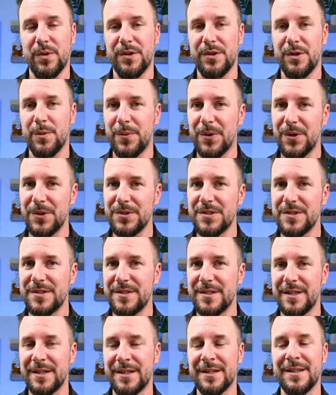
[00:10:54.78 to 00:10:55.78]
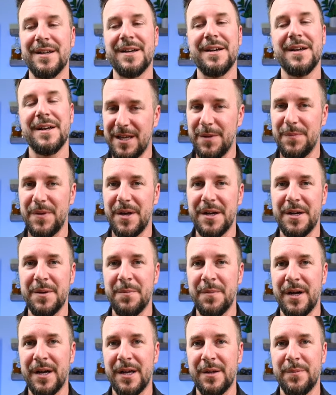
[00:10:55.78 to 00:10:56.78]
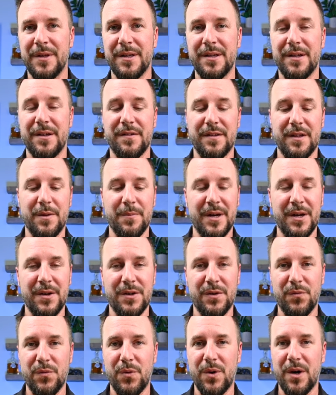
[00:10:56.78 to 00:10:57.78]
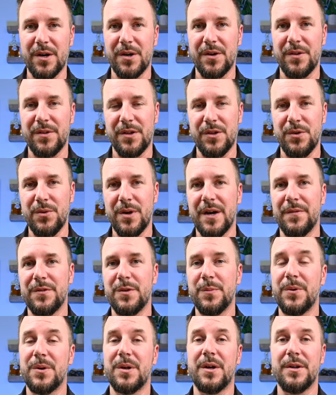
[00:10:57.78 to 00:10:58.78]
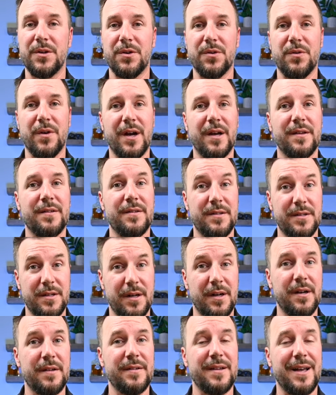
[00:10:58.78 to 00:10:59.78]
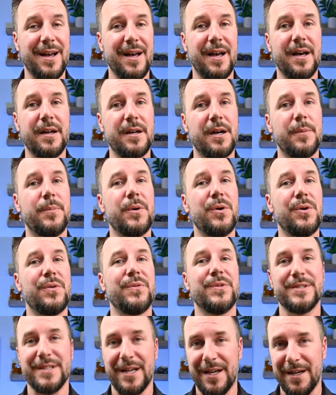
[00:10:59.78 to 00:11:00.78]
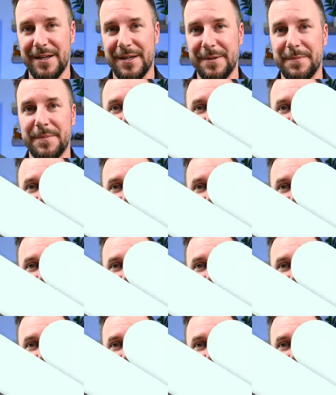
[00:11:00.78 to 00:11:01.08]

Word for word: when you're purchasing, keep that in mind, because the amount of water that you have to put on your grass does add up over time.